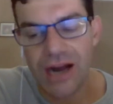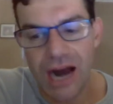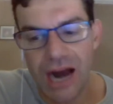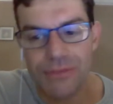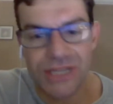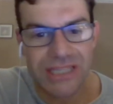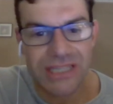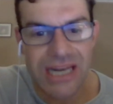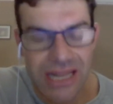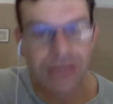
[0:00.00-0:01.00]
I'm just a
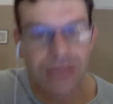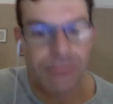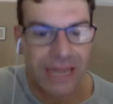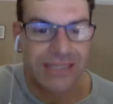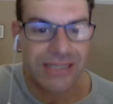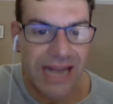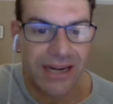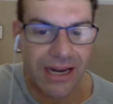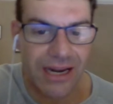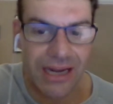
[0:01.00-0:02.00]
little bit
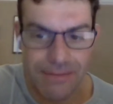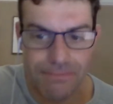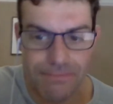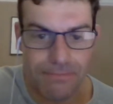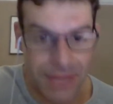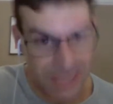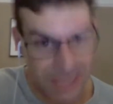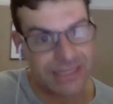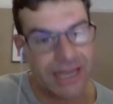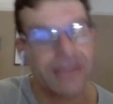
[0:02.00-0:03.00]
technically
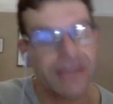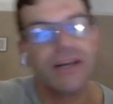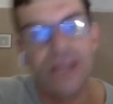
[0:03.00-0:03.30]
pathetic.